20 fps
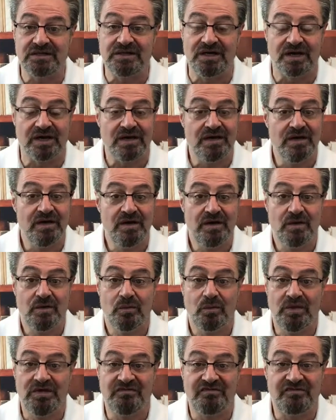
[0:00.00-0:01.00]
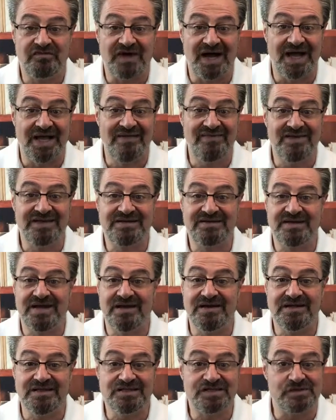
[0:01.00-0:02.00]
Look, we find the
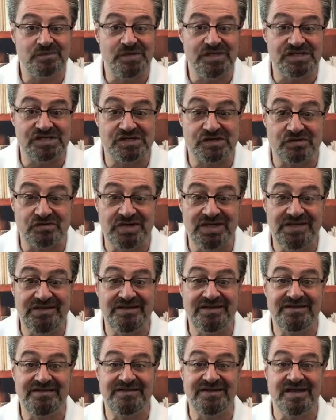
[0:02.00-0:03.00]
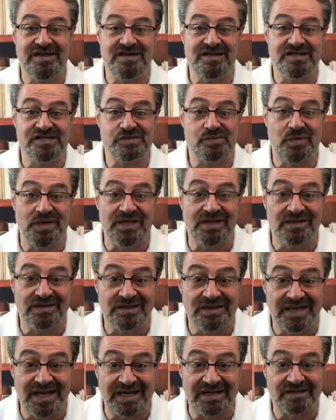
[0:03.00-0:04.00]
tenants, we screen the tenants, we
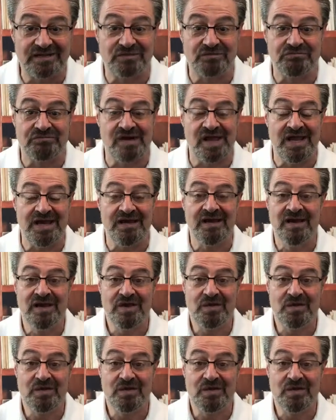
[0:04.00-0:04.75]
collect the rent,